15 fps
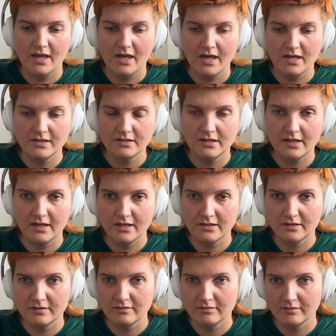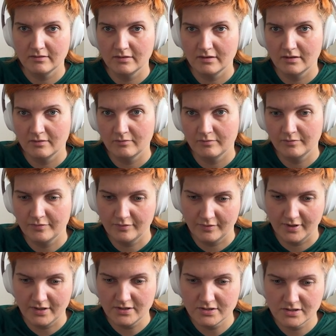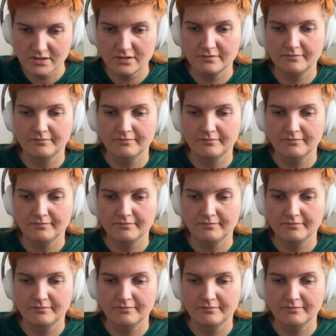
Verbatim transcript: and then bridge